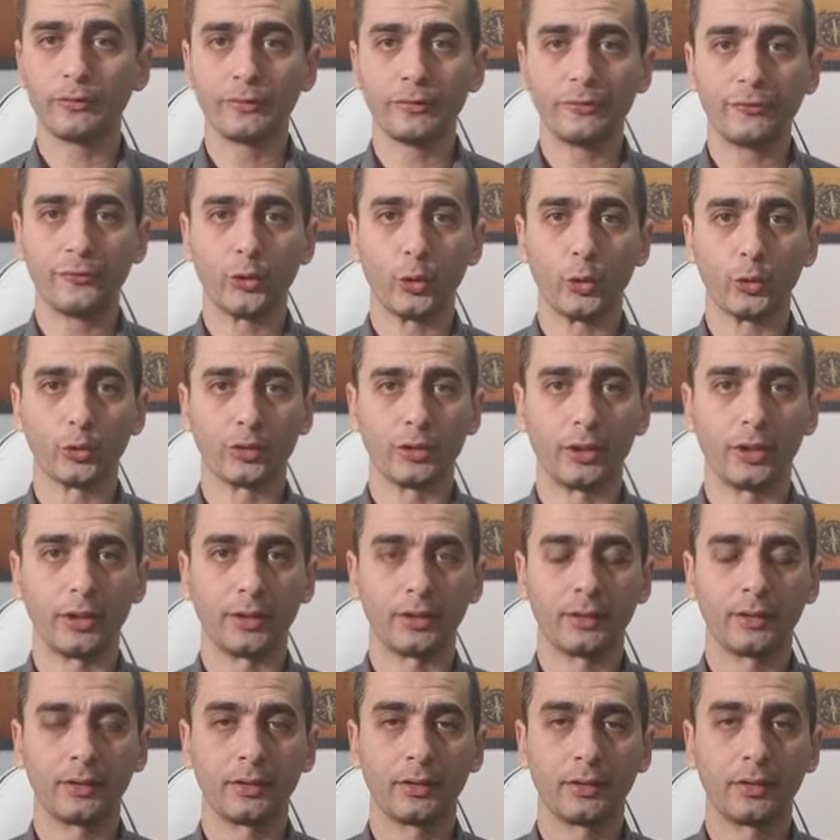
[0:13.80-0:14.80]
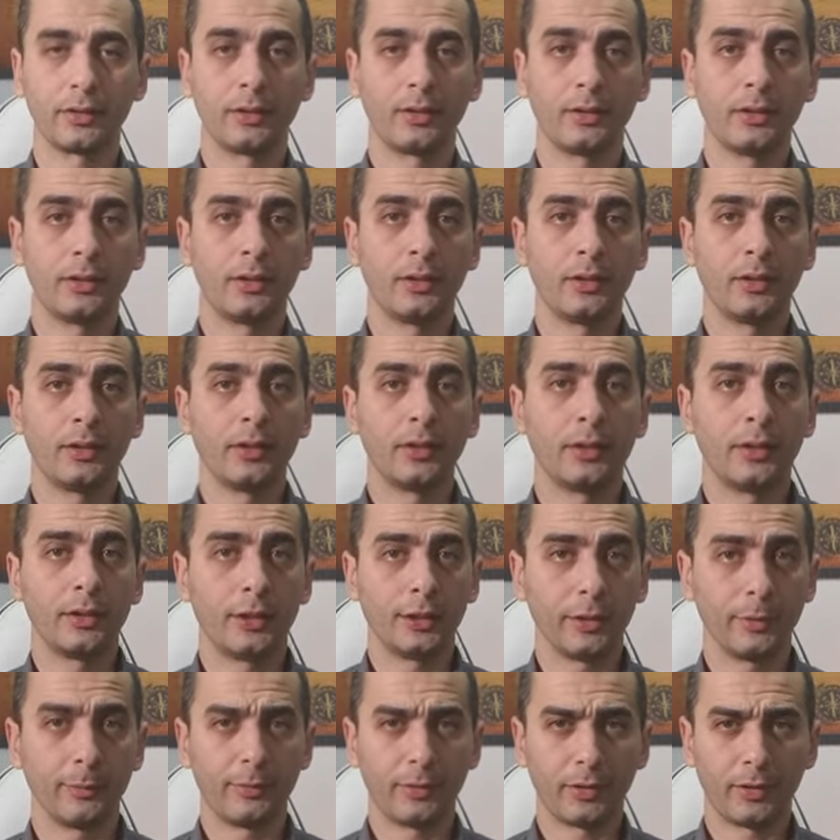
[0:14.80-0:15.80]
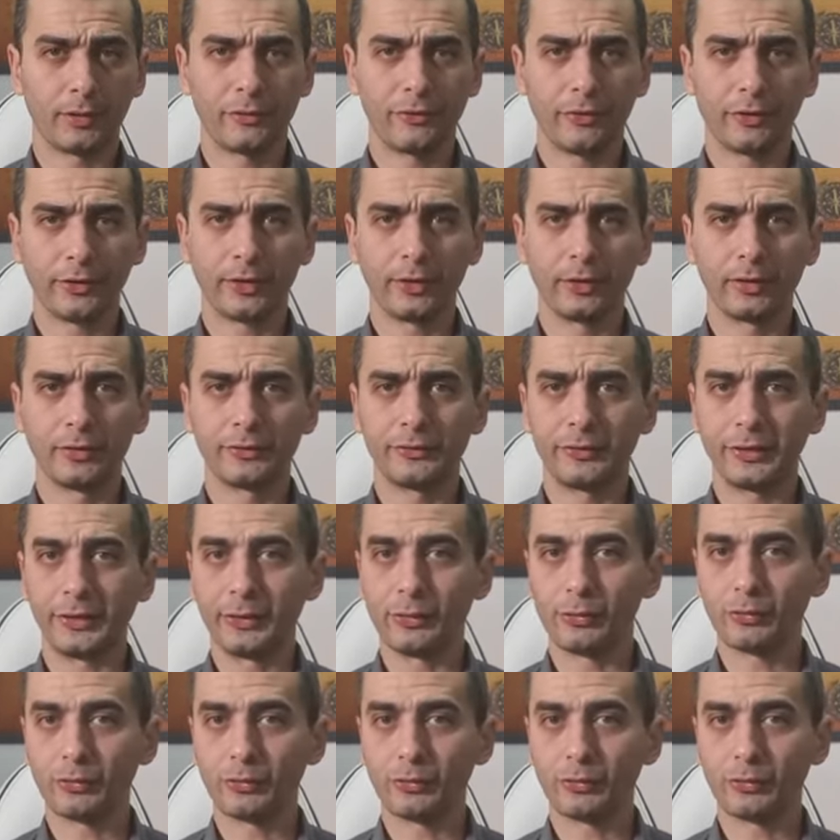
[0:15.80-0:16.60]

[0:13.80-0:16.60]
of the front line. In particular, the